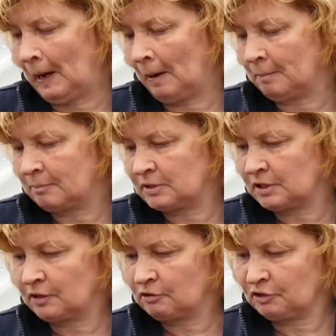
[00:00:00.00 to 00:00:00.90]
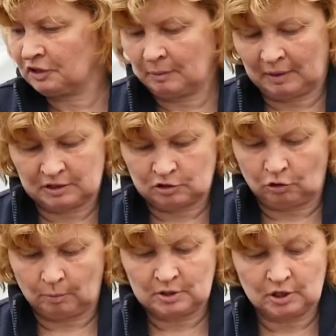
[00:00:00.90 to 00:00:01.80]
So the good thing about this
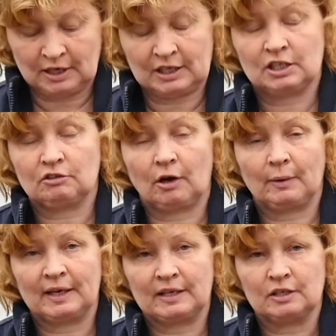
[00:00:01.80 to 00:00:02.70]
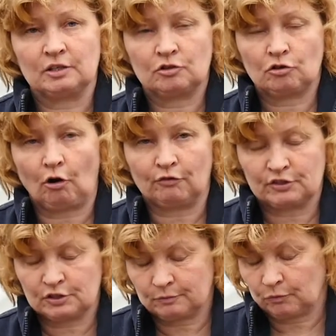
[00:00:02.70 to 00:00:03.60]
crop is you can actually grow it in
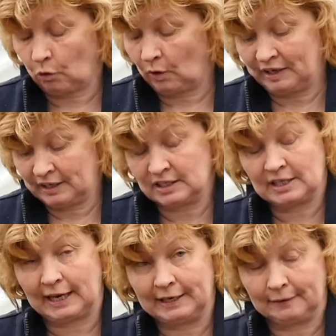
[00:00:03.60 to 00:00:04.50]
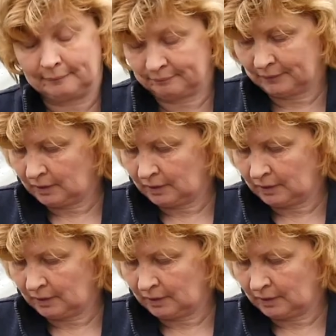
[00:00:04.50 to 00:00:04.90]
troughs or any container.